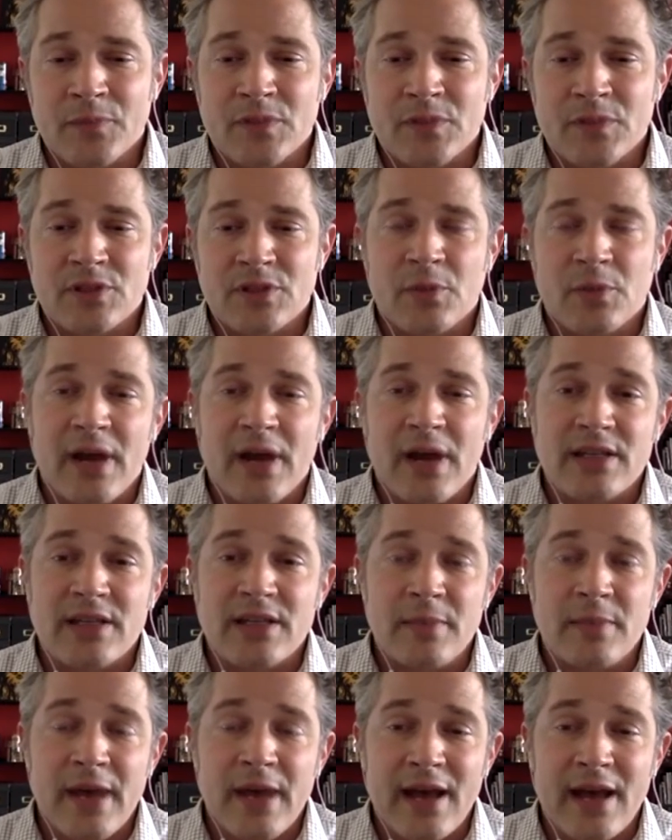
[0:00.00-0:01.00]

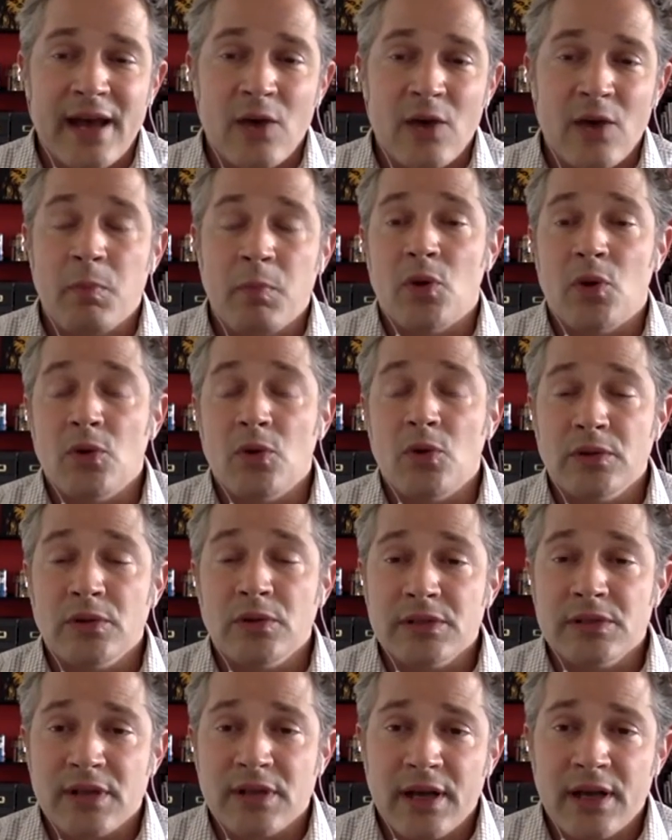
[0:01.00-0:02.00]
surprised by how bold